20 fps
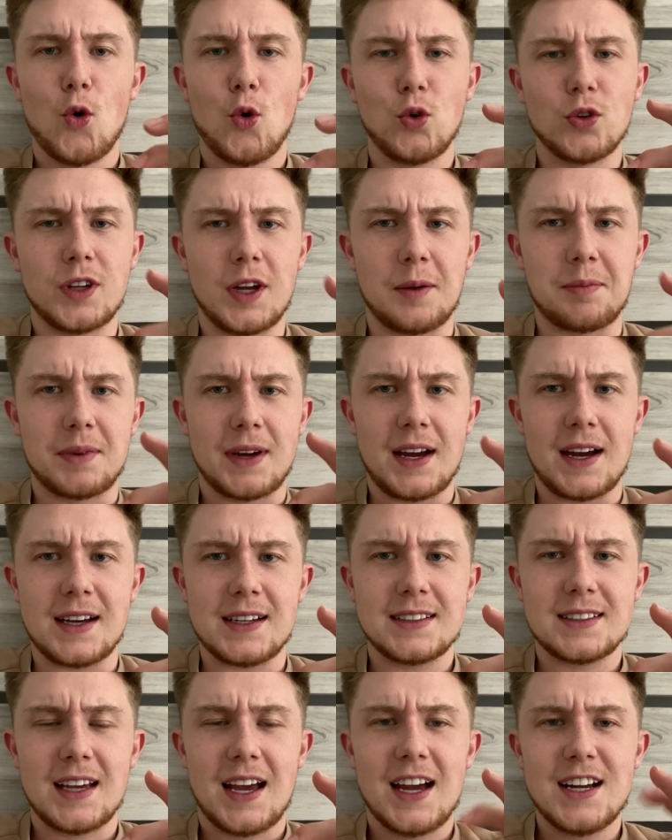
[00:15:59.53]
Hold up,
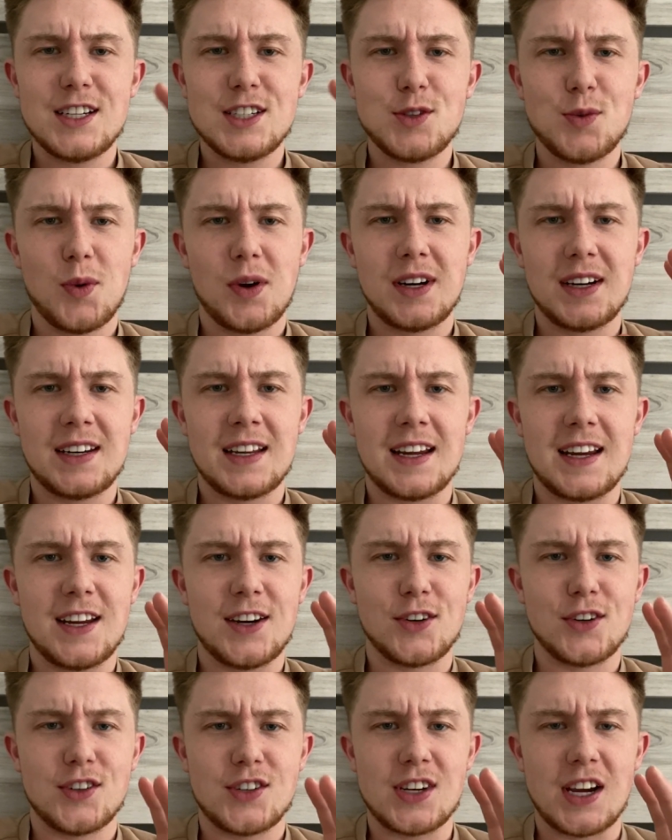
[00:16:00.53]
guys. I just wanted to
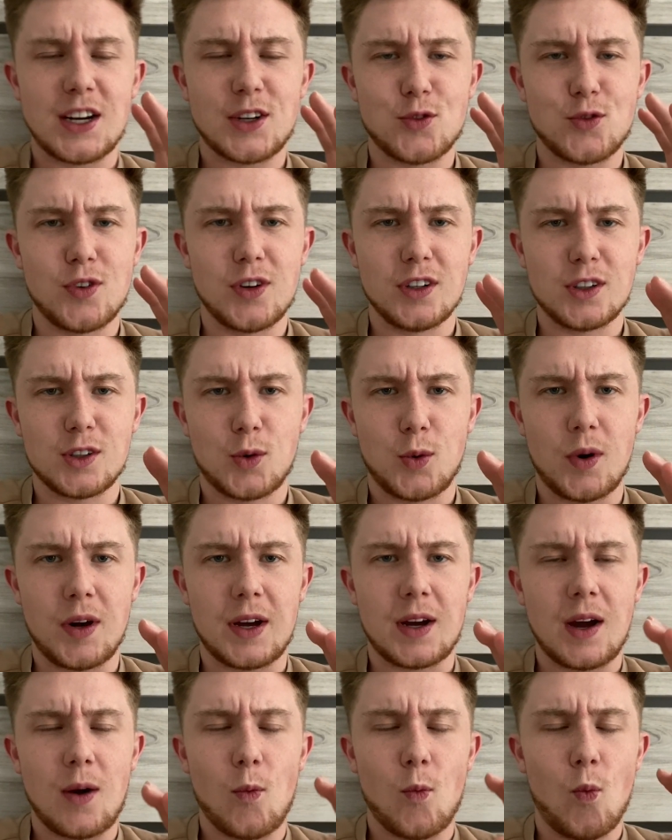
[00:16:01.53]
interject real
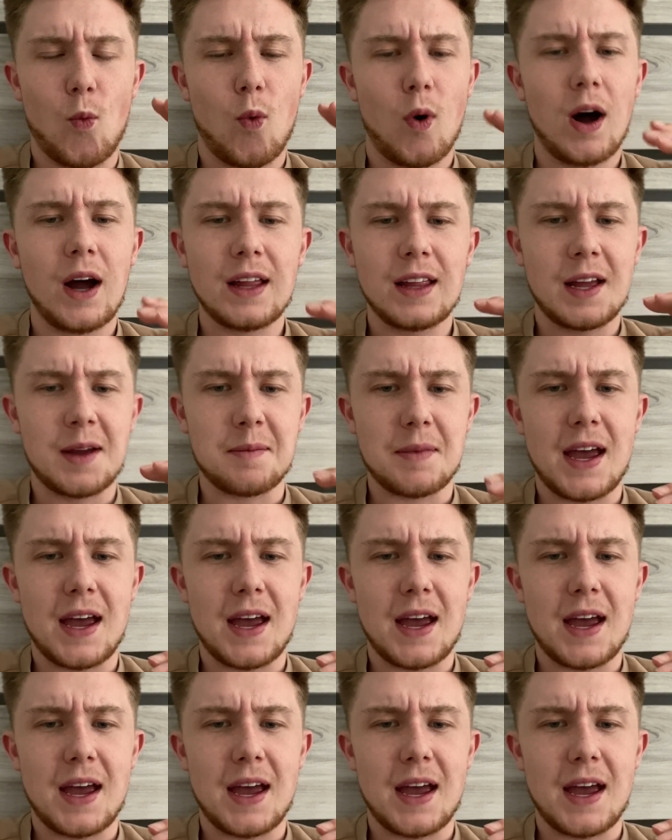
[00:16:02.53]
quick while I'm